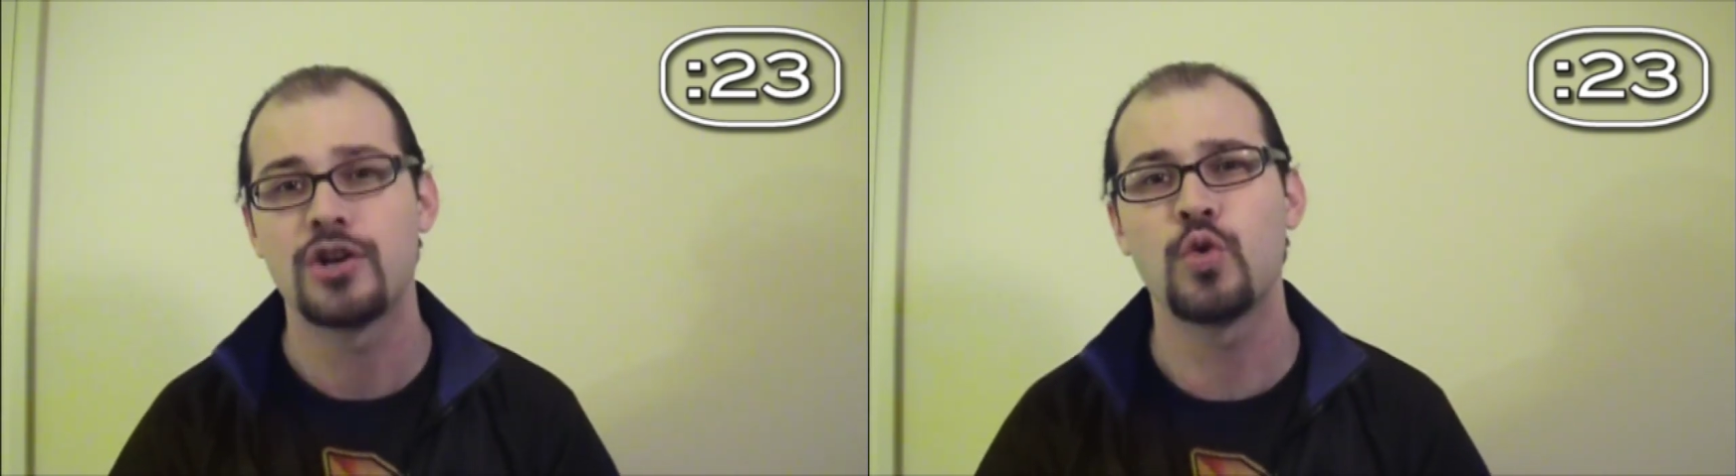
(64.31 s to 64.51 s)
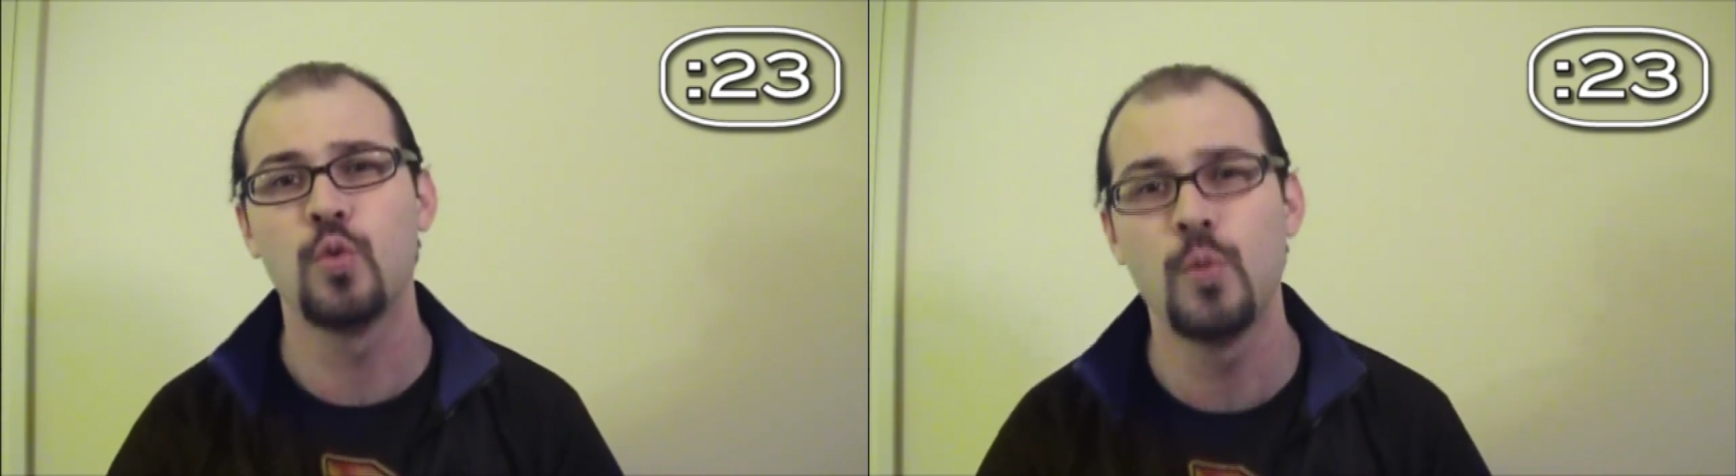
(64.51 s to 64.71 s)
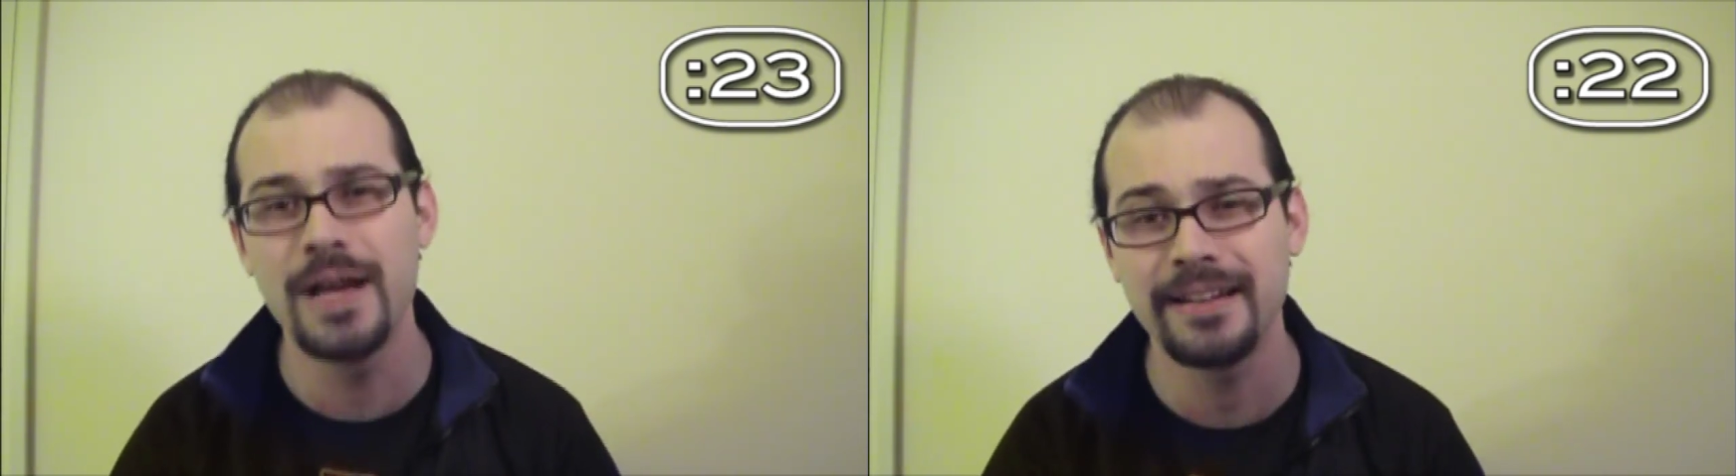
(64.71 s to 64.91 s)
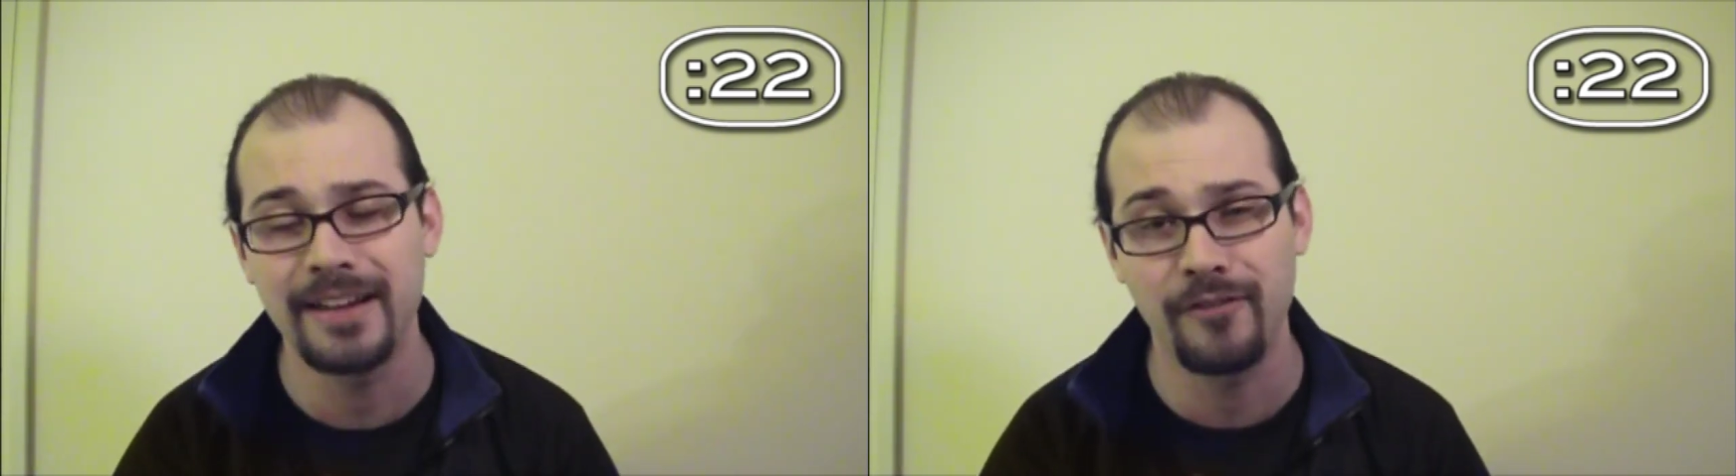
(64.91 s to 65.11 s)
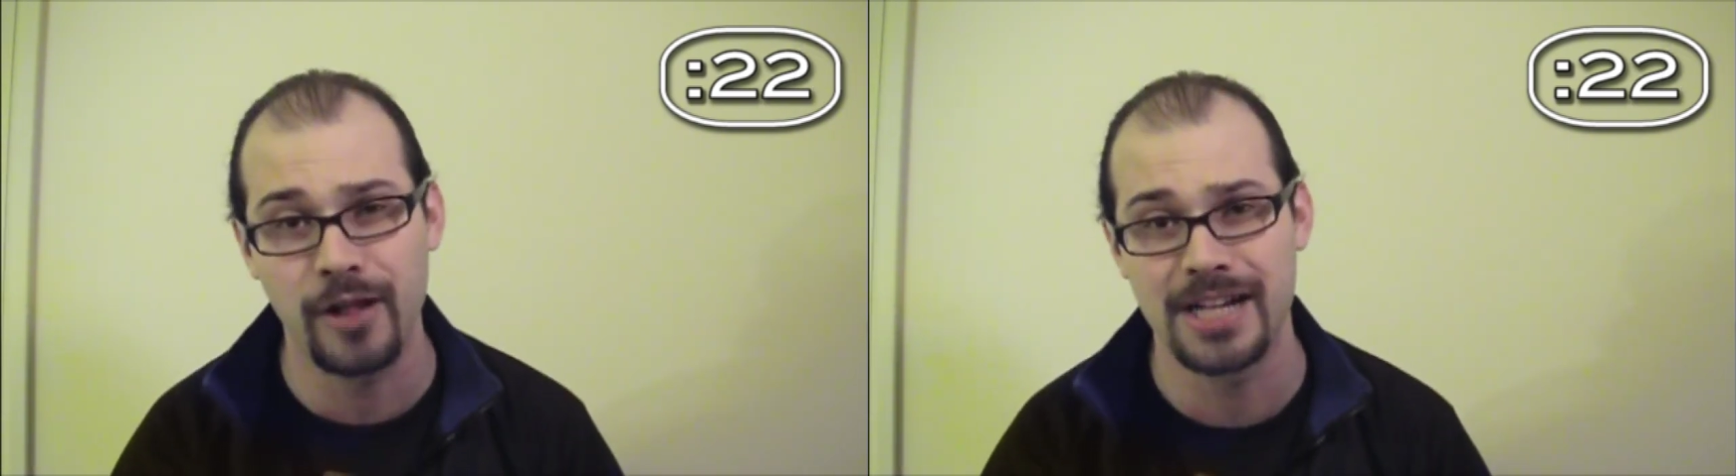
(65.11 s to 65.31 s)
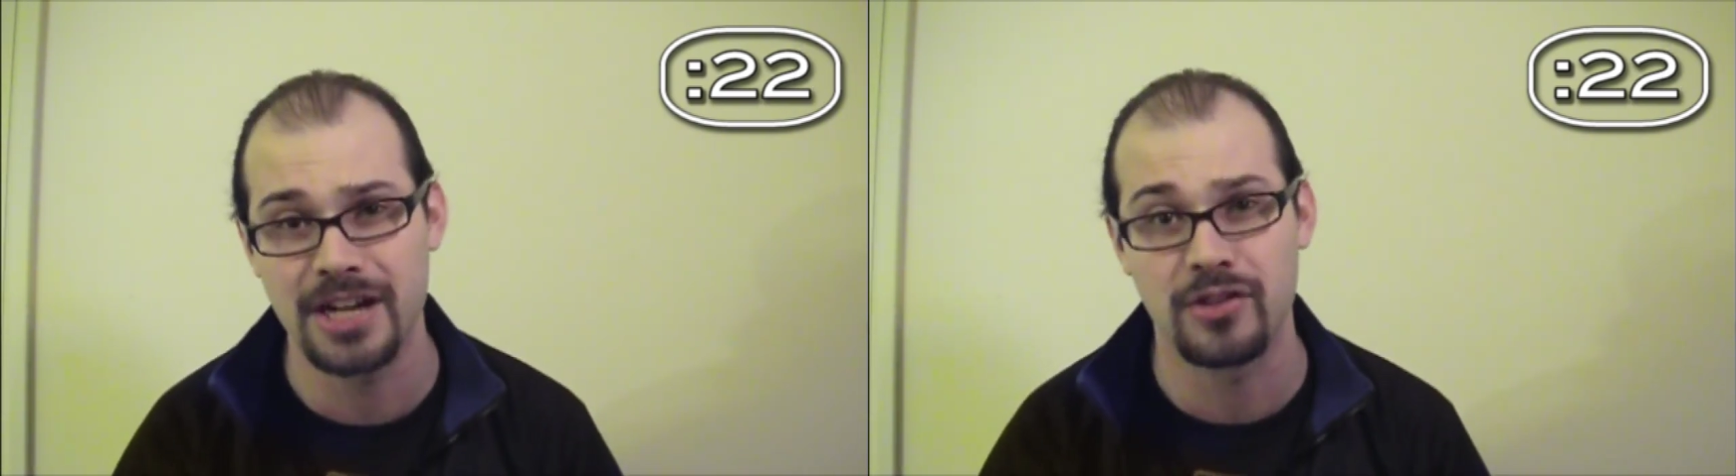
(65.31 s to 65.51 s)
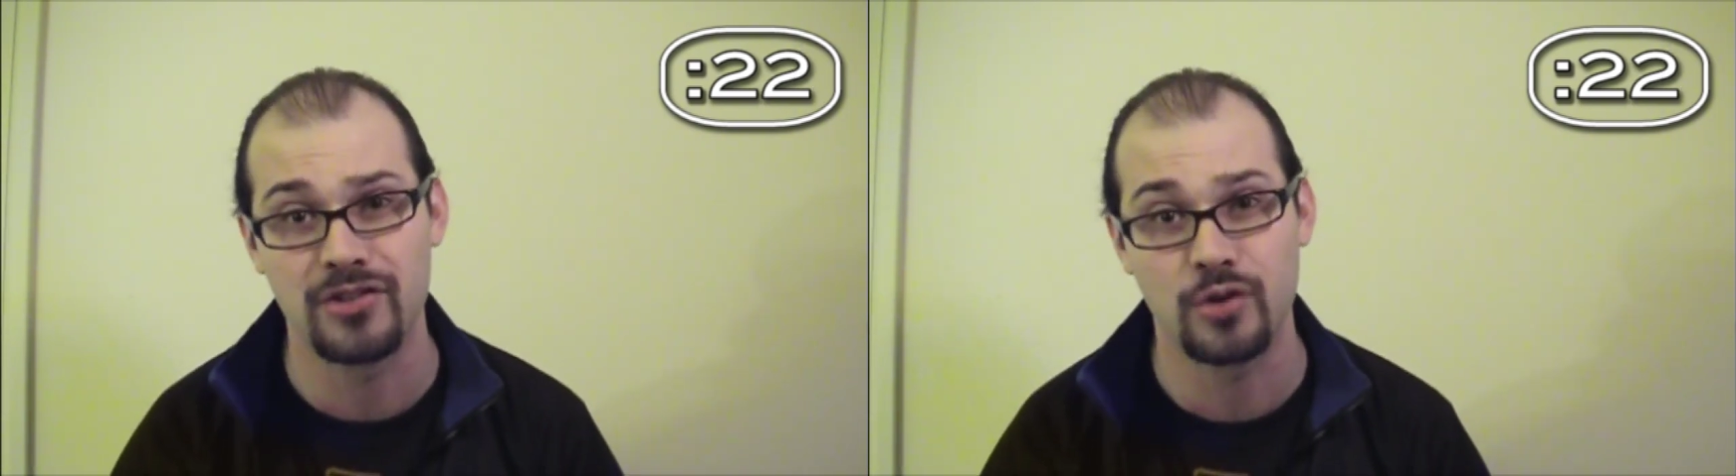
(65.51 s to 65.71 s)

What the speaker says: to really flesh out the